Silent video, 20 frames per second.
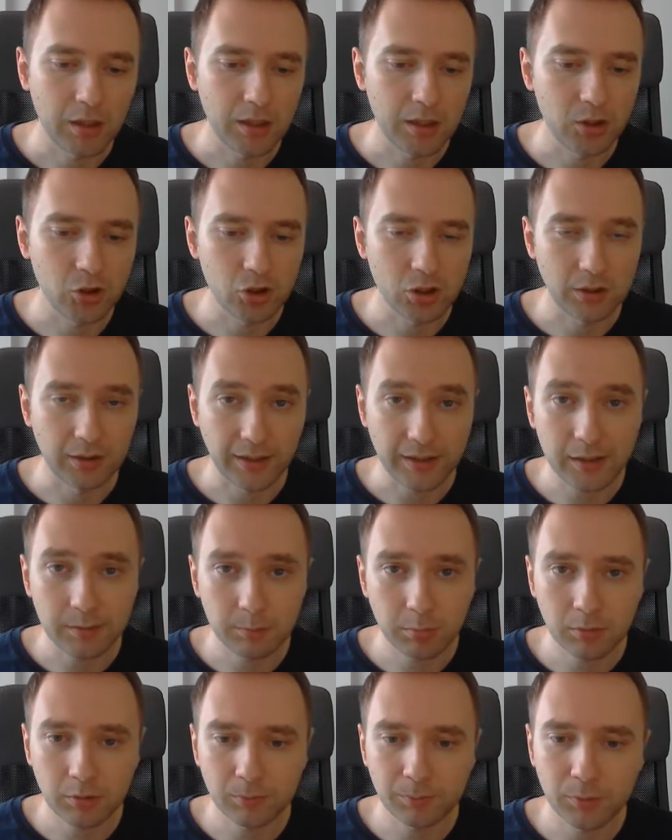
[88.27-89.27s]
Each light
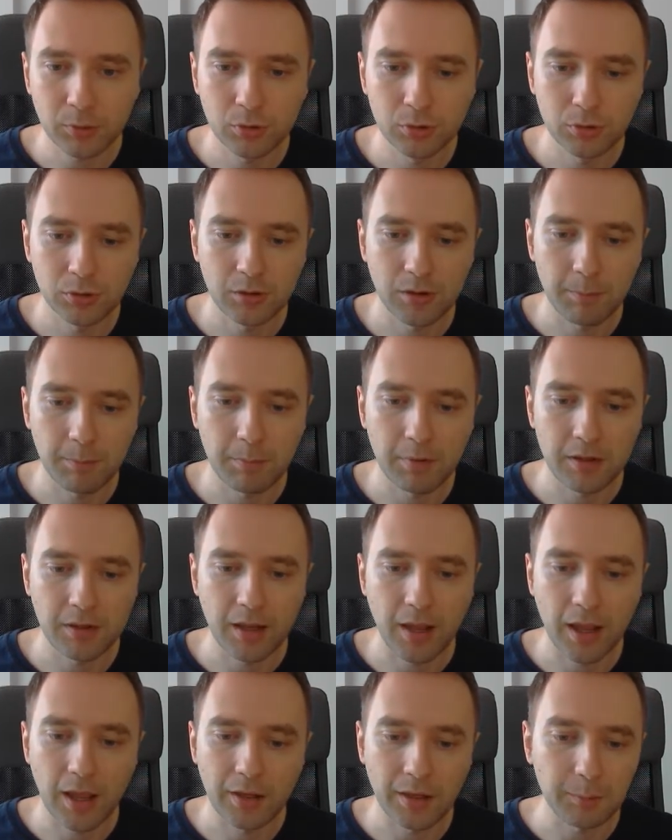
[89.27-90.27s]
bulb could
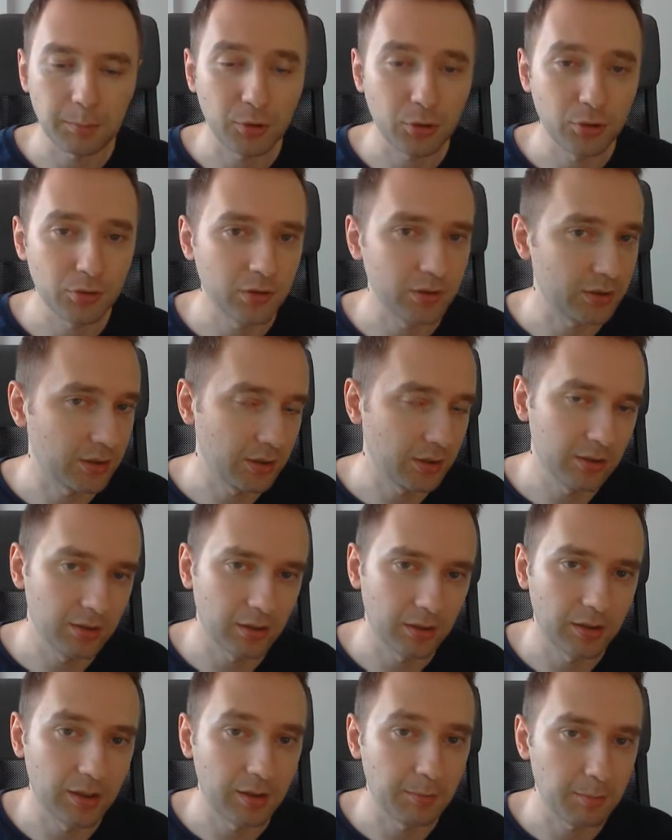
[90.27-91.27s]
be an
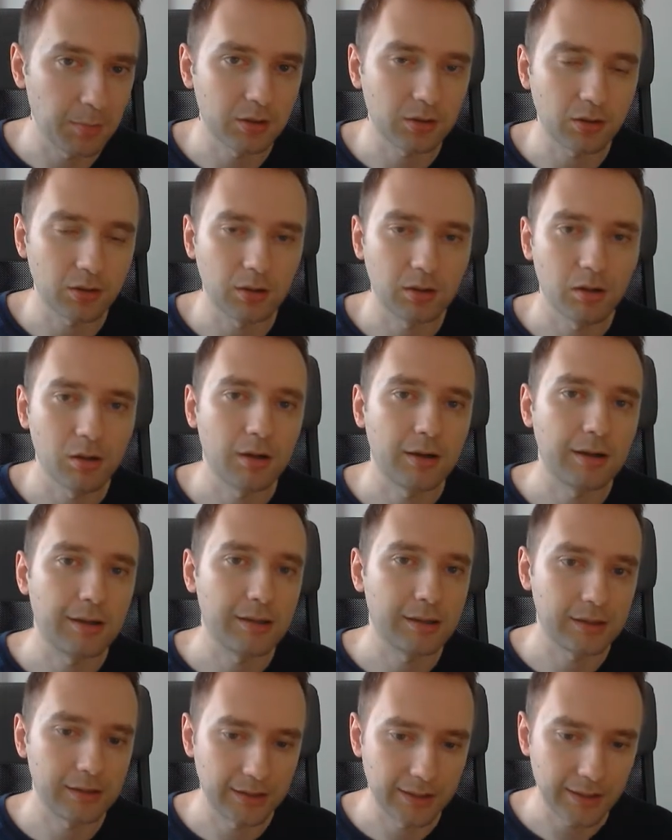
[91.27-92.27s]
MQTT, an emitter
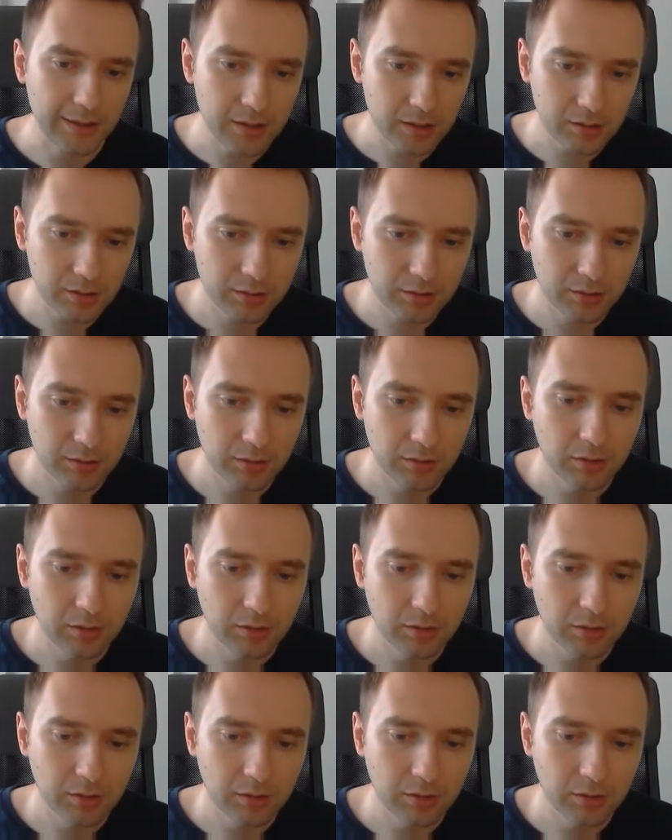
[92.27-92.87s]
client,